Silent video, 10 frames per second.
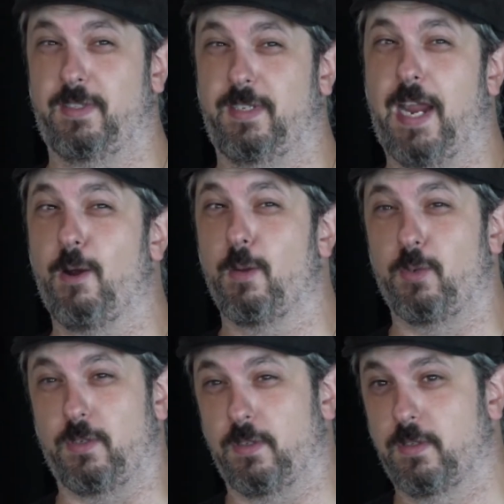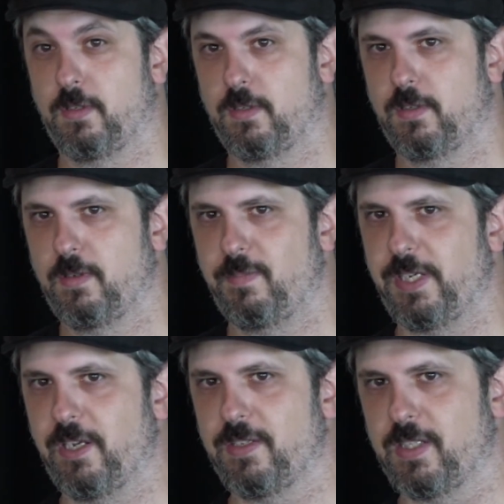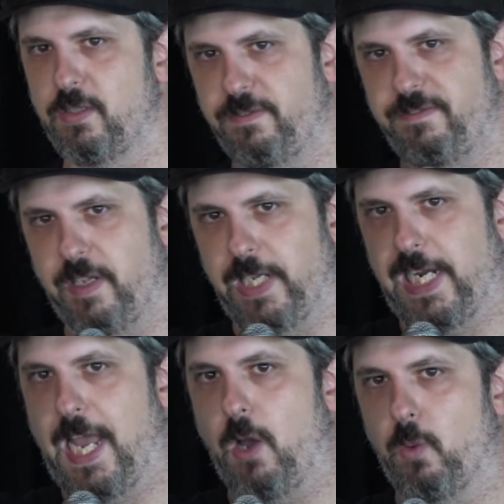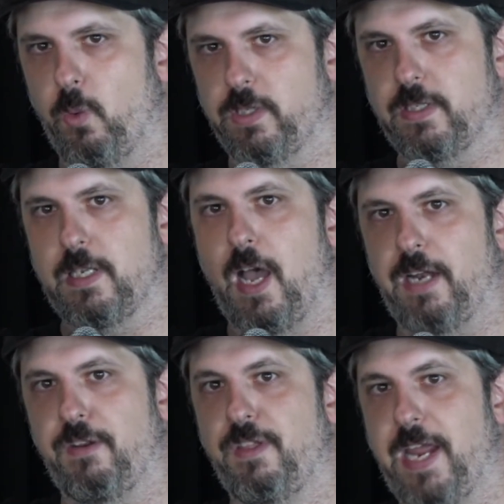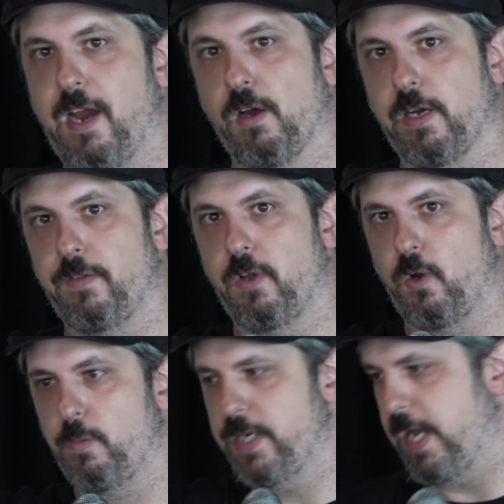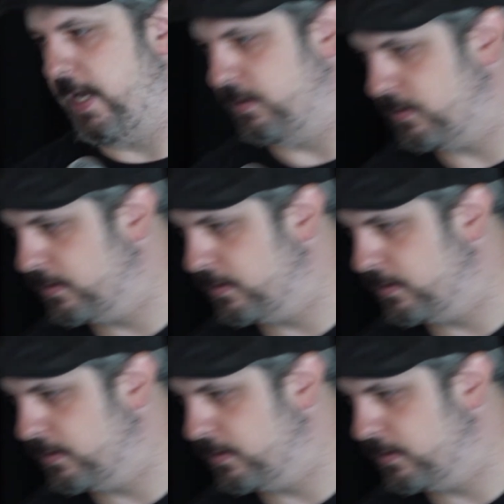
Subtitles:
terrible because it's filling out what's not there in the OBX,